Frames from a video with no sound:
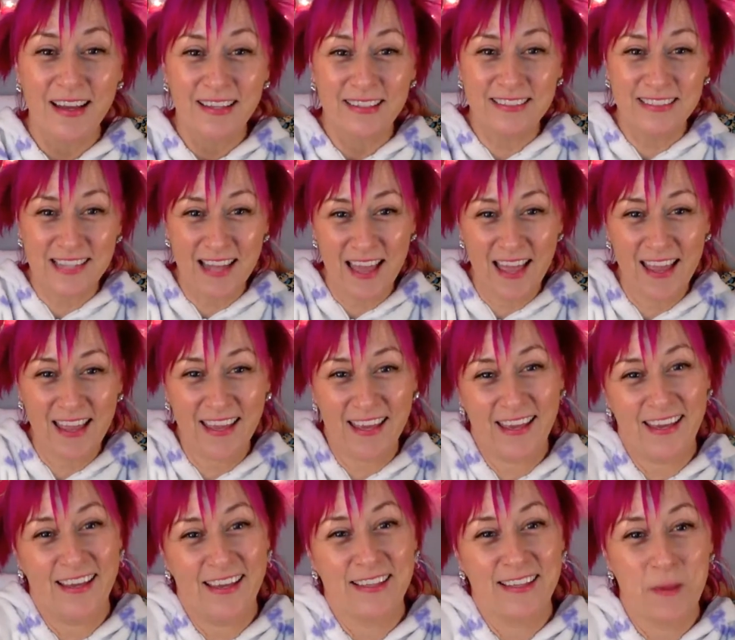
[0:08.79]
Today
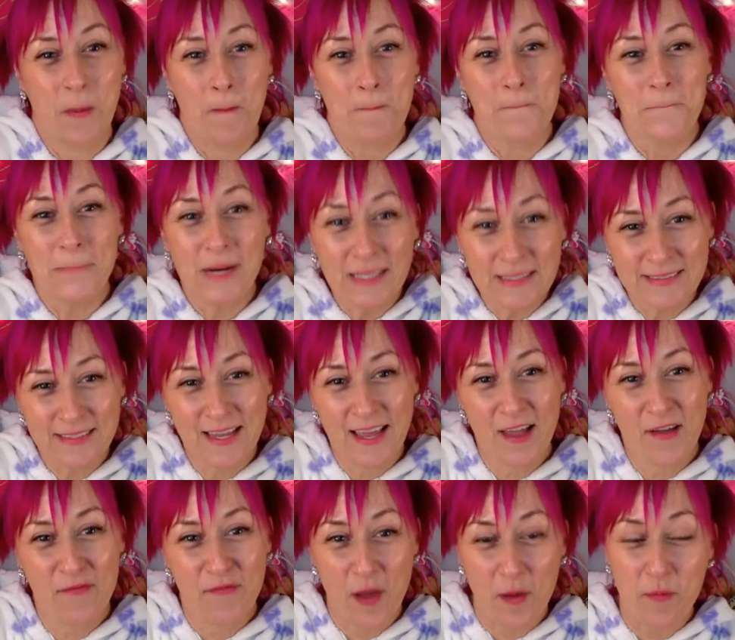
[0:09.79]
is
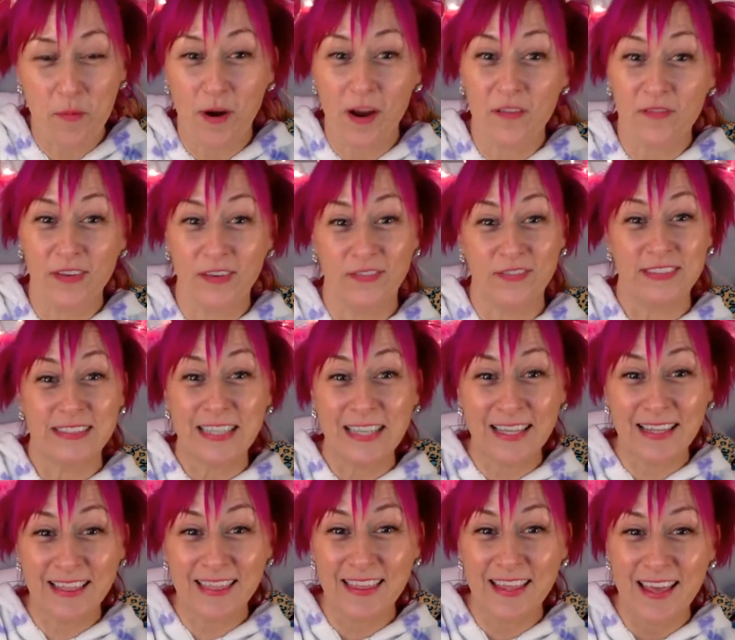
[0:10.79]
Monday, February
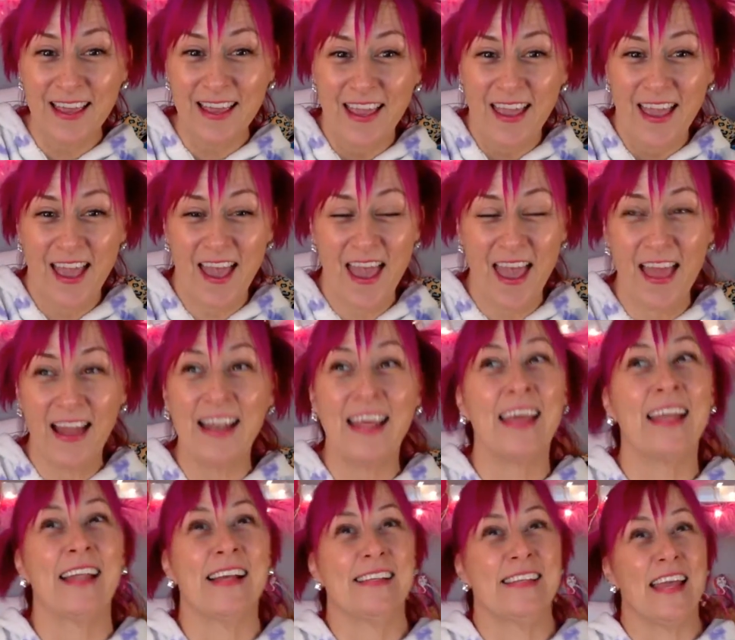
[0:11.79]
15th, and
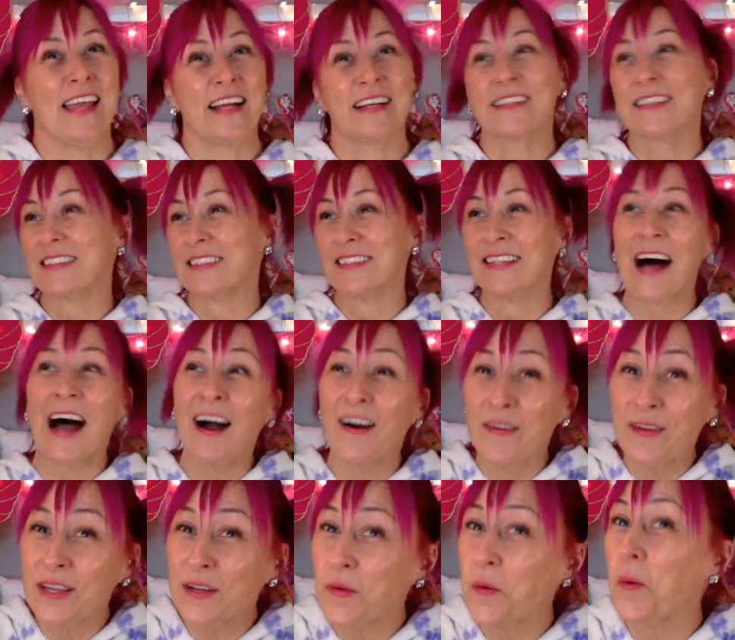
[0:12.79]
it is a
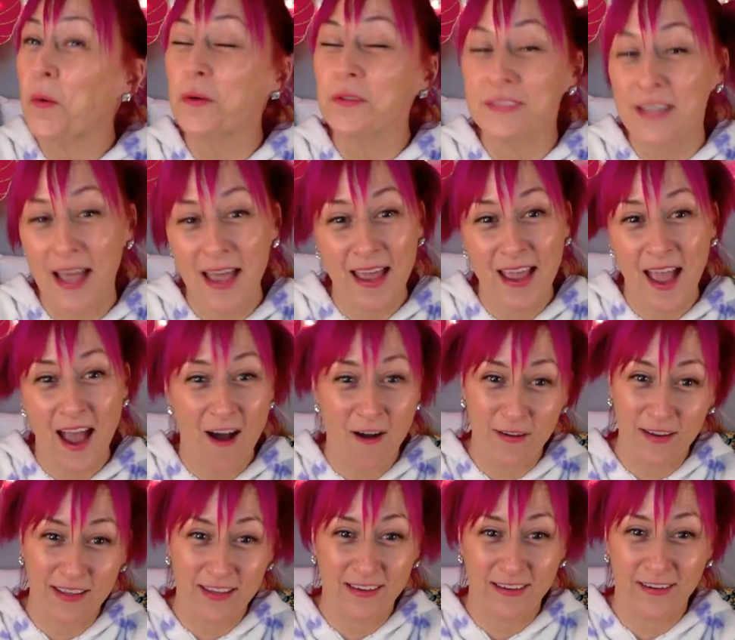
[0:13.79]
cloudy, cool day out
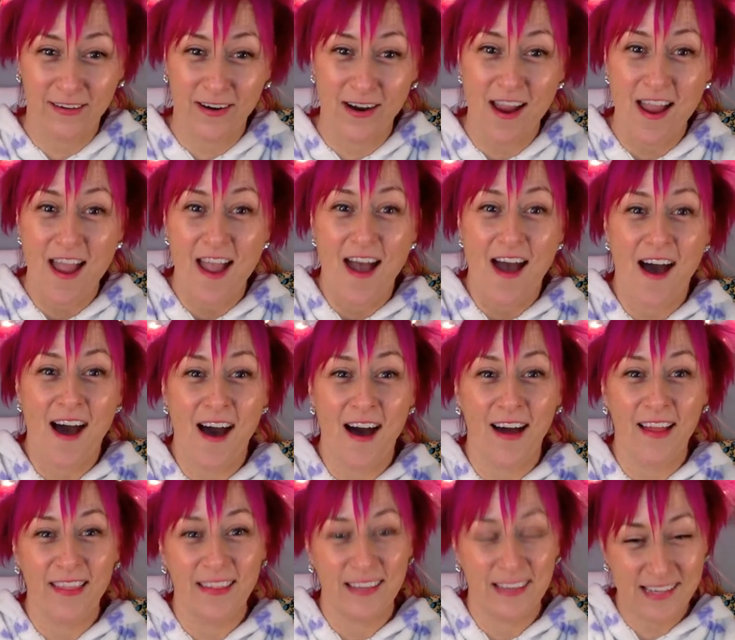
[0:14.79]
here
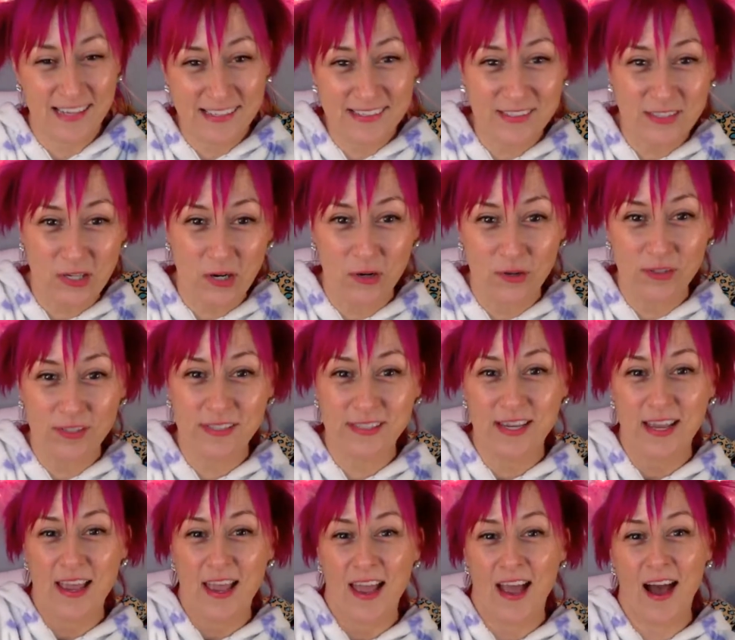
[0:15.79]
on the East Coast.
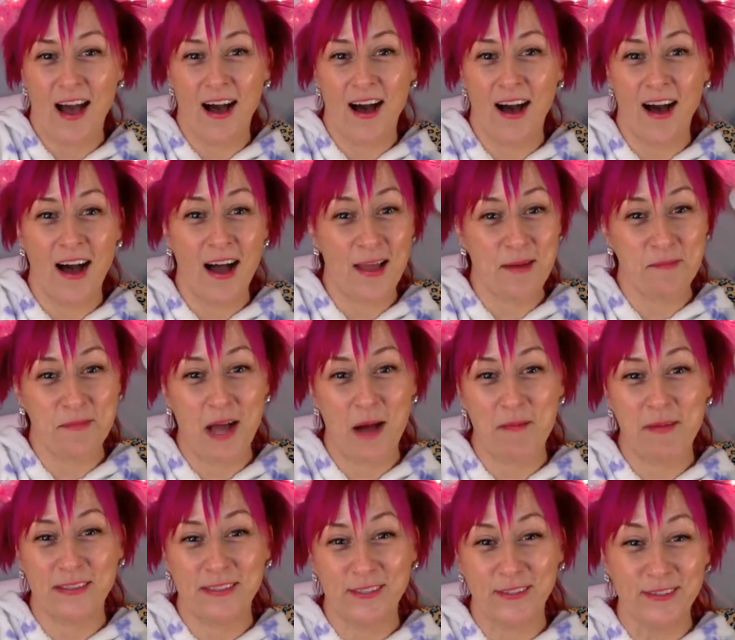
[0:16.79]
I'm
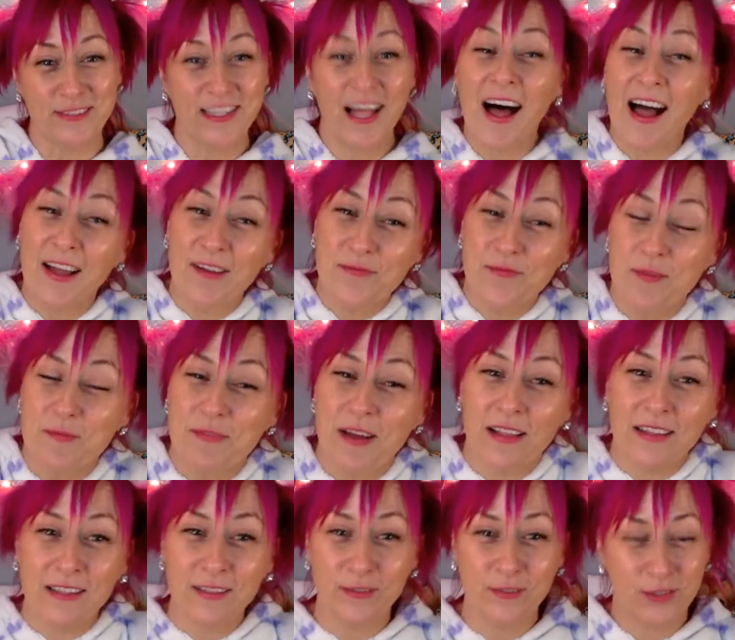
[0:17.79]
coming to you live from
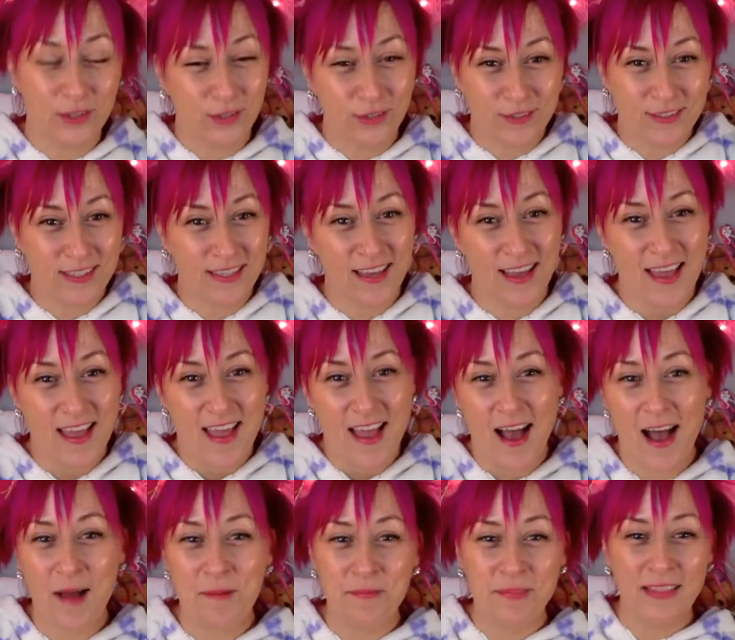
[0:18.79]
Nutley, New Jersey.
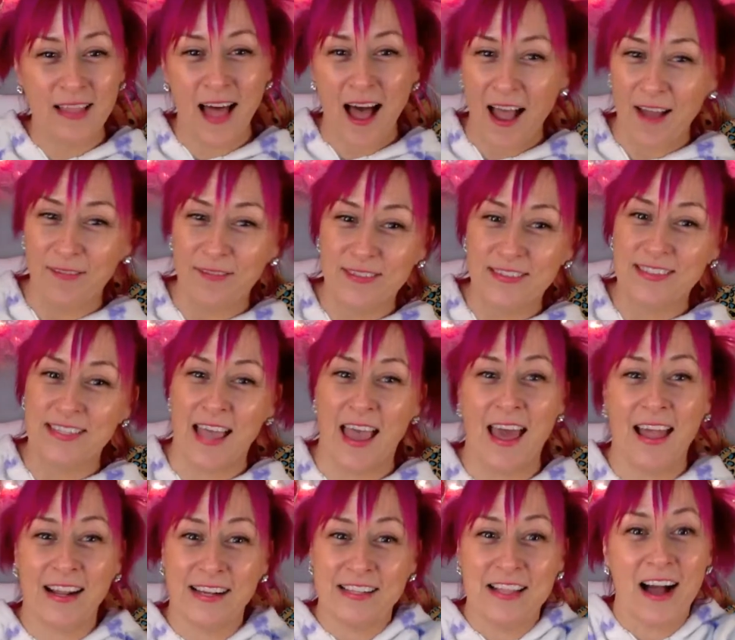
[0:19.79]
I'm live
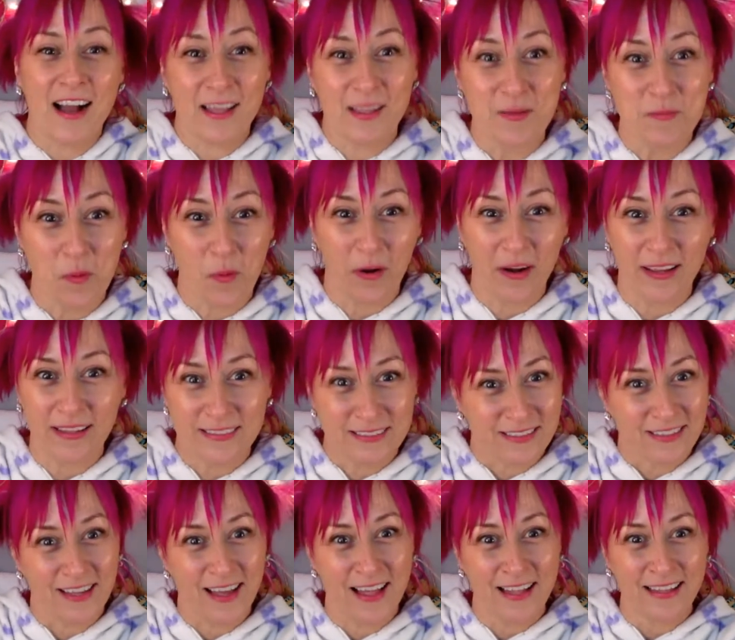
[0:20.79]
10 o'clock in the morning
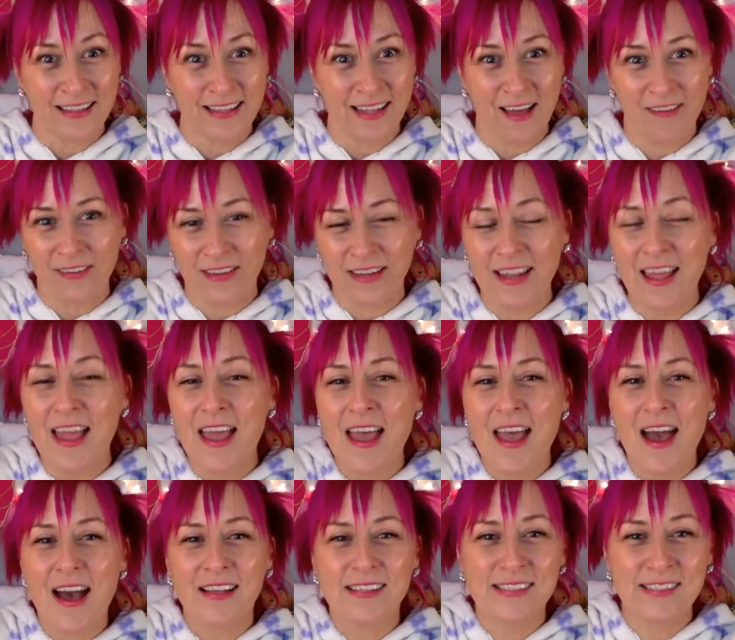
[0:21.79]
till 11,
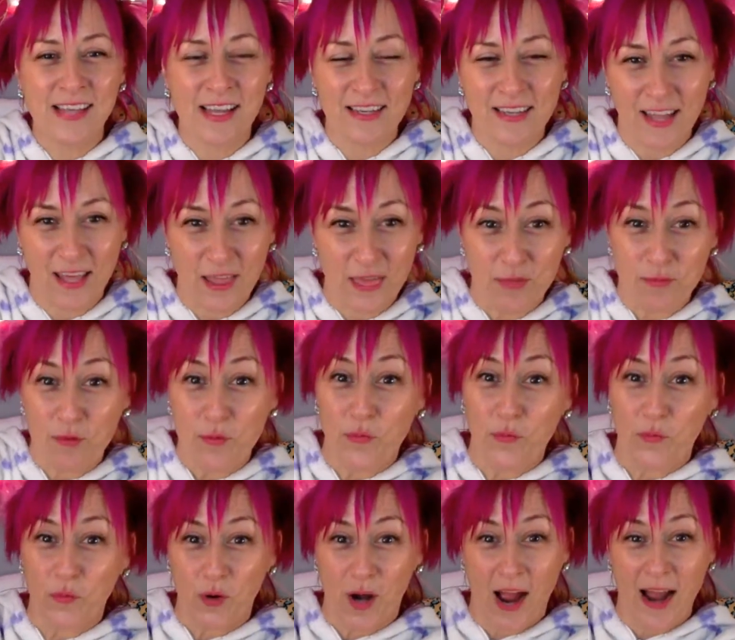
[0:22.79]
Sunday through
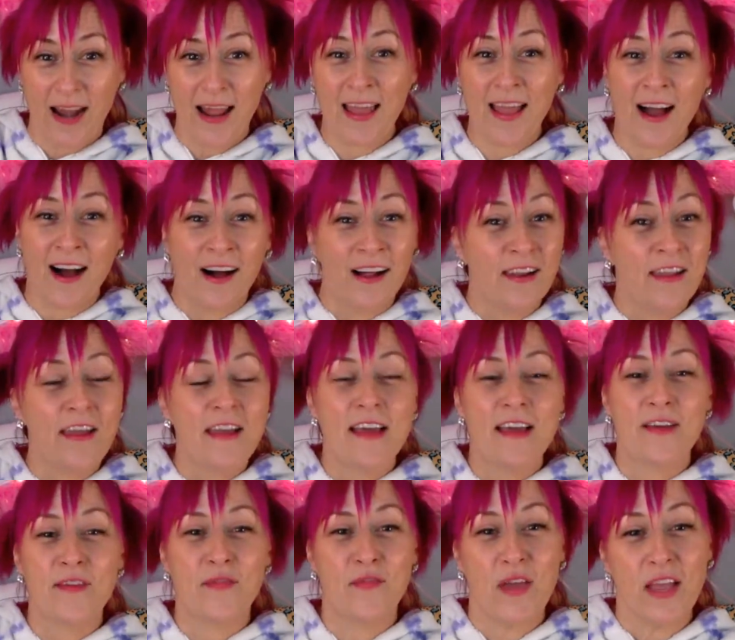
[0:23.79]
Friday on
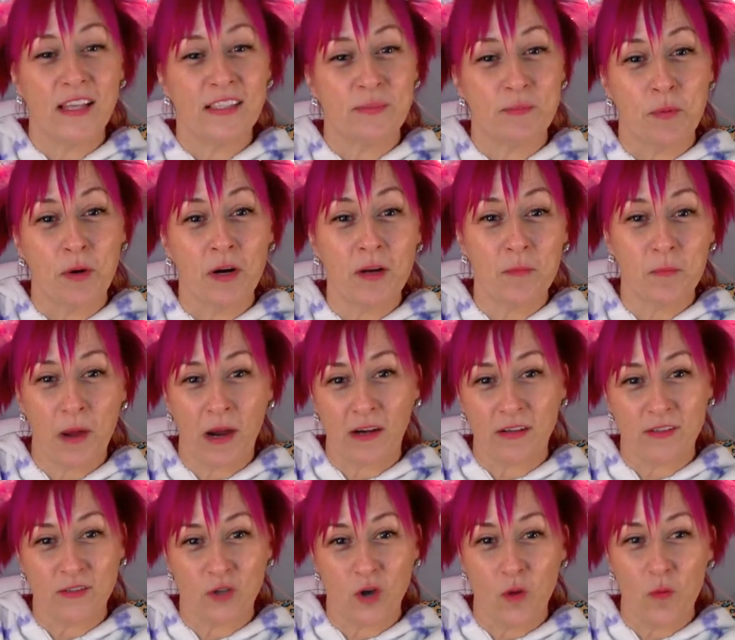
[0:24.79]
Facebook,
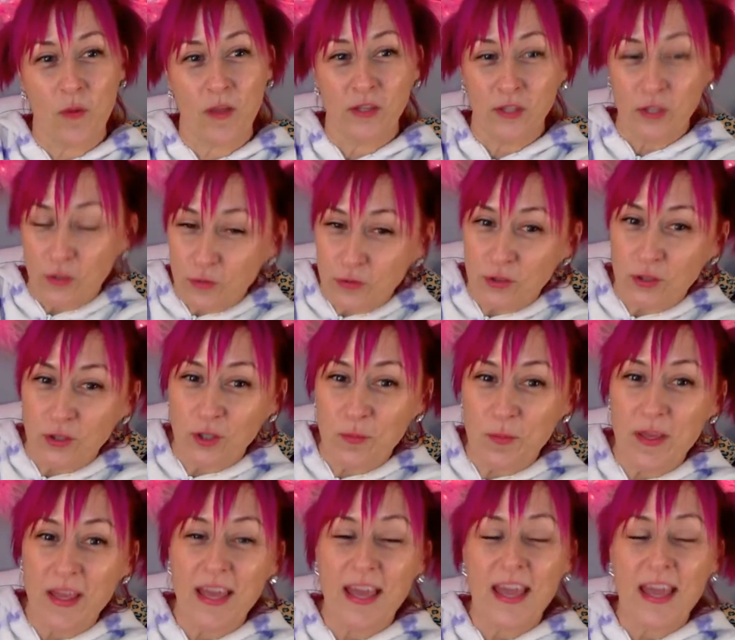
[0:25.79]
Periscope, and YouTube.